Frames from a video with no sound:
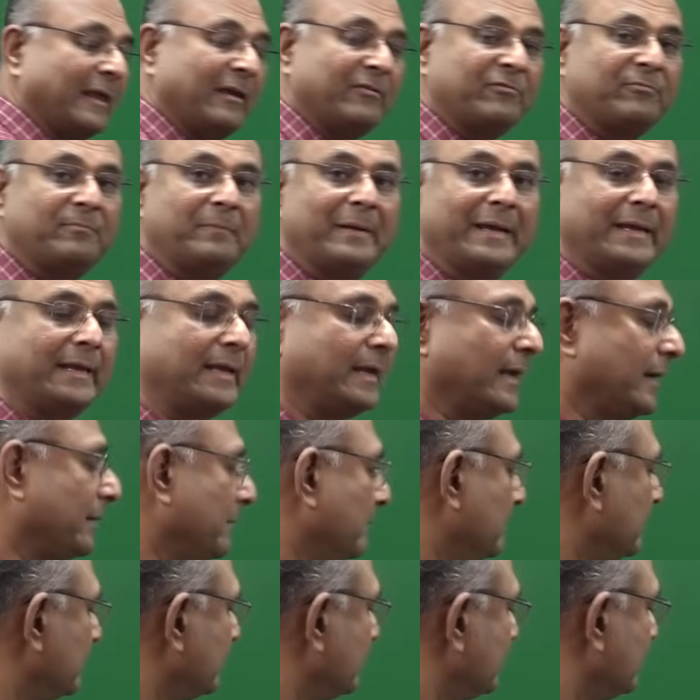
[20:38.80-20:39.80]
F by K.
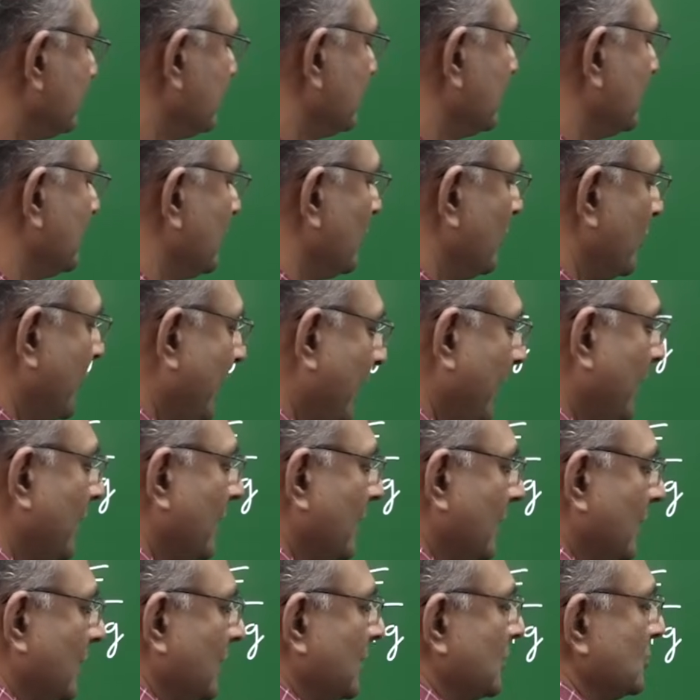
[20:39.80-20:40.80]
Okay?
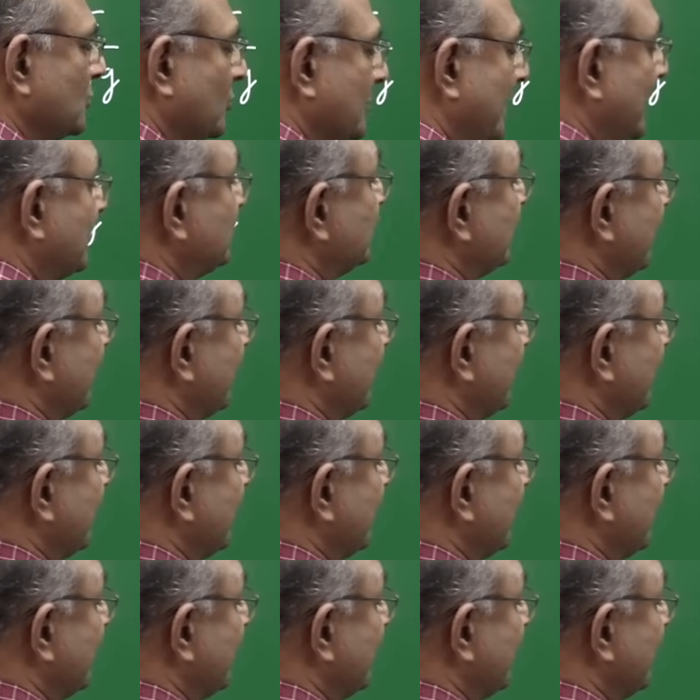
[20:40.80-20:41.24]
So that's